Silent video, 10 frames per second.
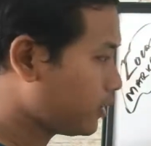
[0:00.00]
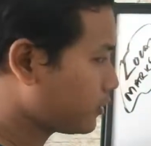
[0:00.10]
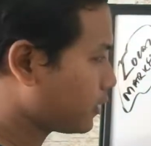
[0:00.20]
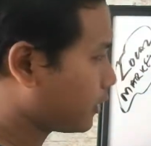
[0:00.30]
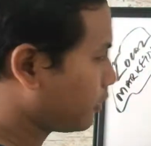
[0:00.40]

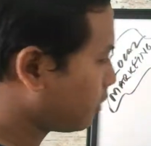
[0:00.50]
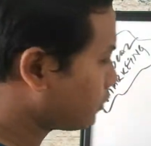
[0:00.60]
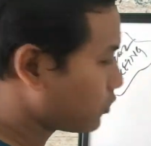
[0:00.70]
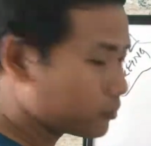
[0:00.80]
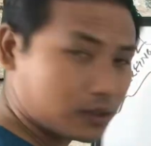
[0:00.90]
is, like,
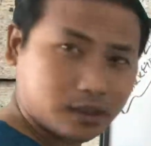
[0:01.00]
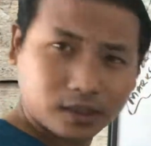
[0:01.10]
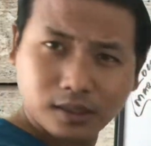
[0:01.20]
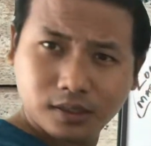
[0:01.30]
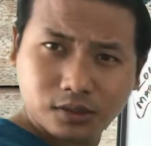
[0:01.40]
don't
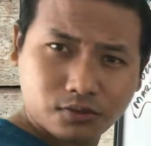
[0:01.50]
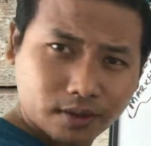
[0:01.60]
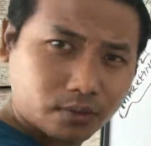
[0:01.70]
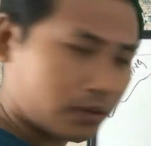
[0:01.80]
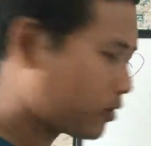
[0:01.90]
get distracted with